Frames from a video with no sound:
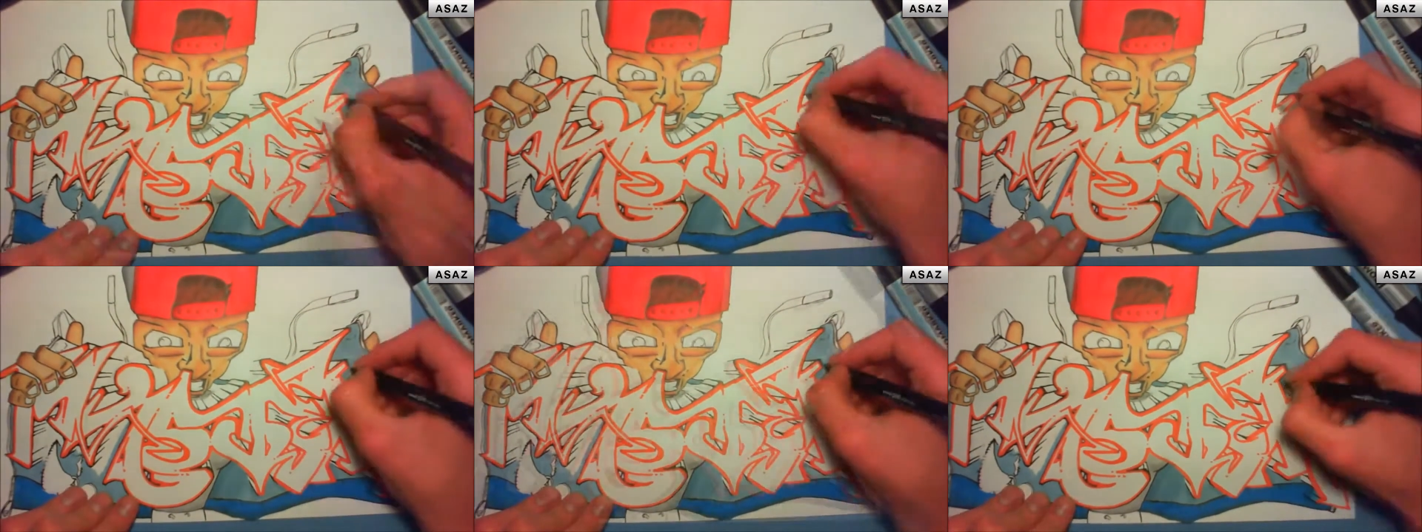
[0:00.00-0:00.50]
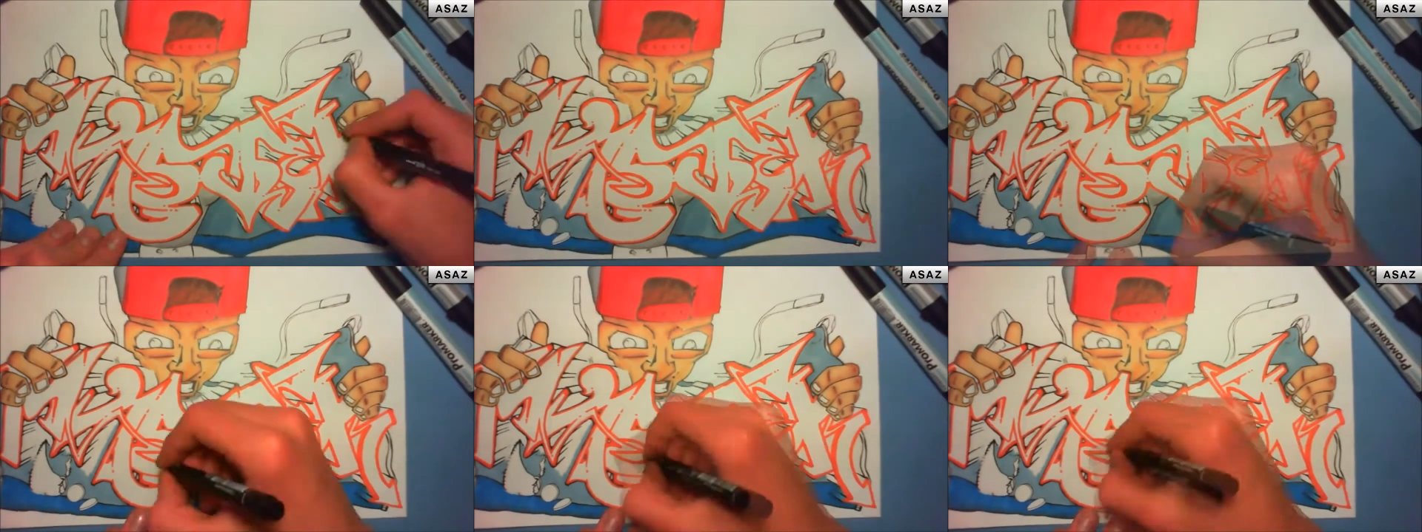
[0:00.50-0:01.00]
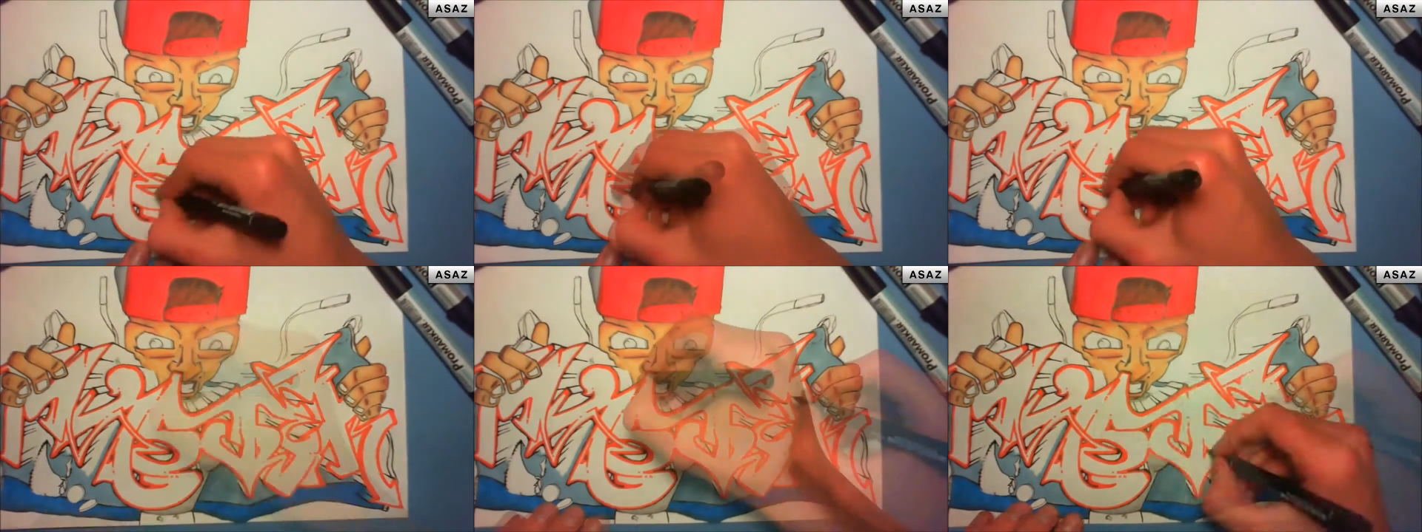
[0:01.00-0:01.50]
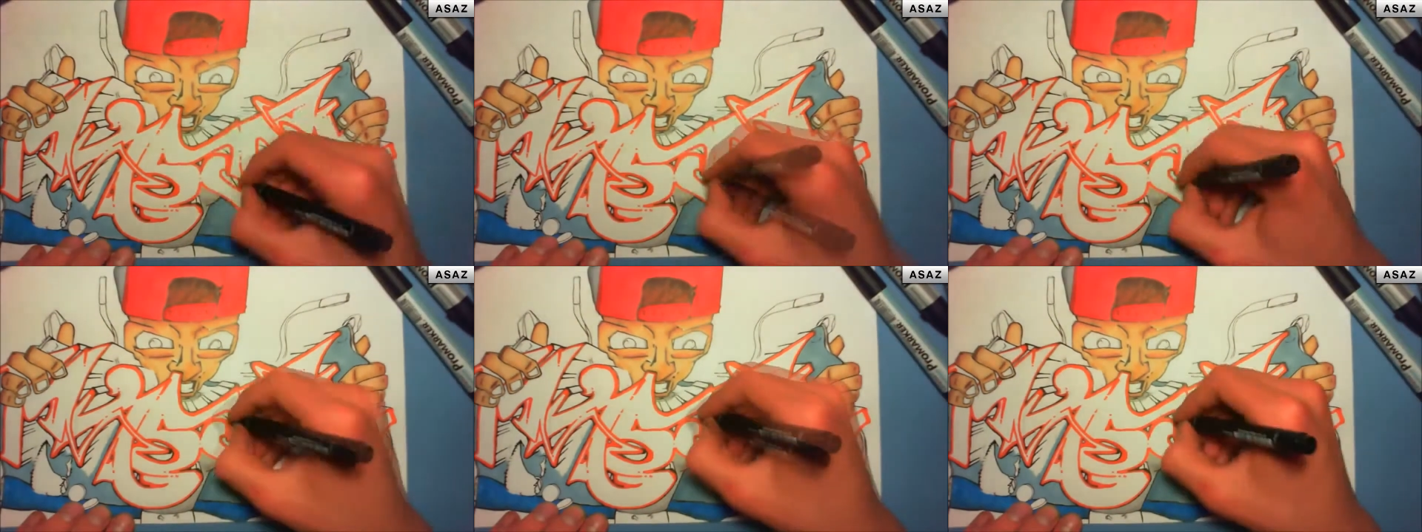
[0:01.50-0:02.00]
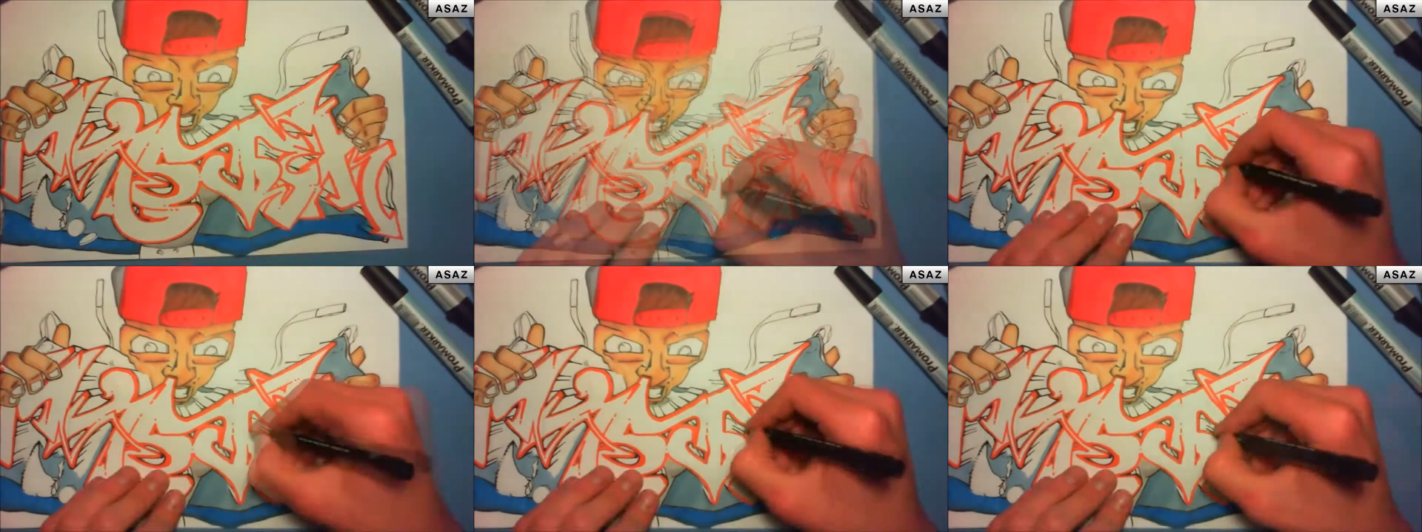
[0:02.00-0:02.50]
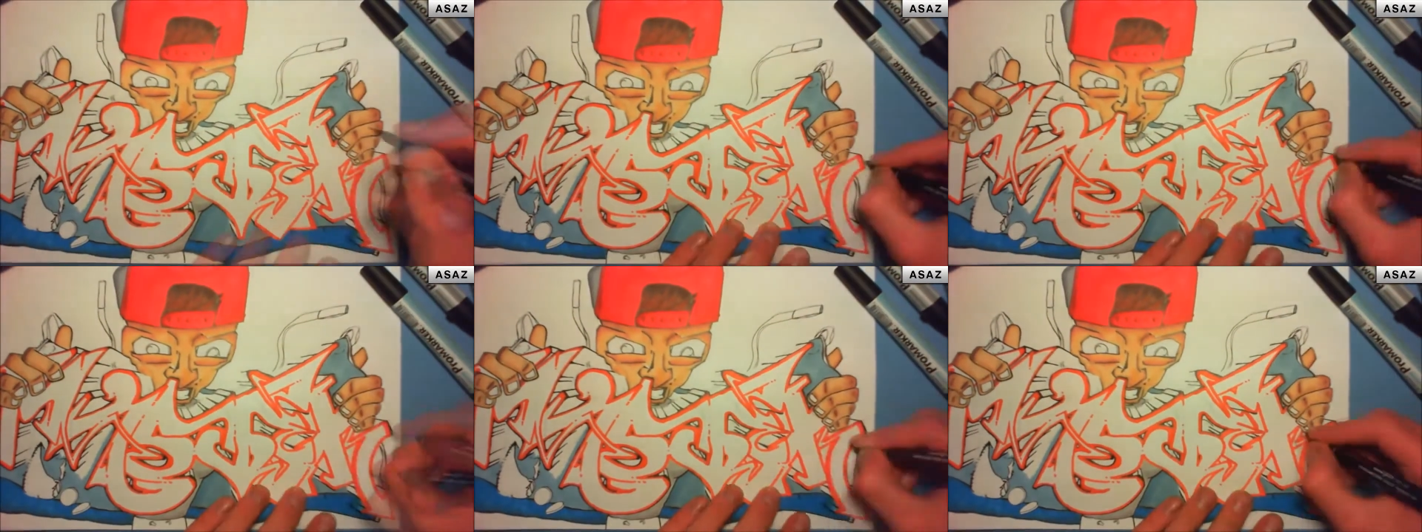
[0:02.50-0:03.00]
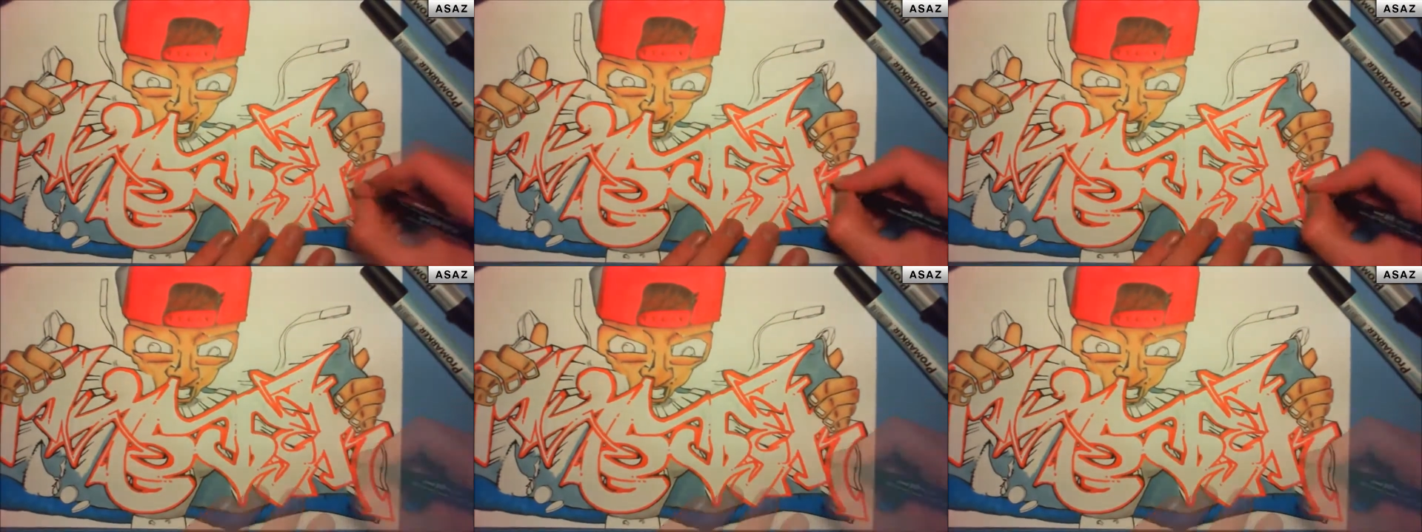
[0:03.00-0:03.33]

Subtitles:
Nobody's mouth can be seen.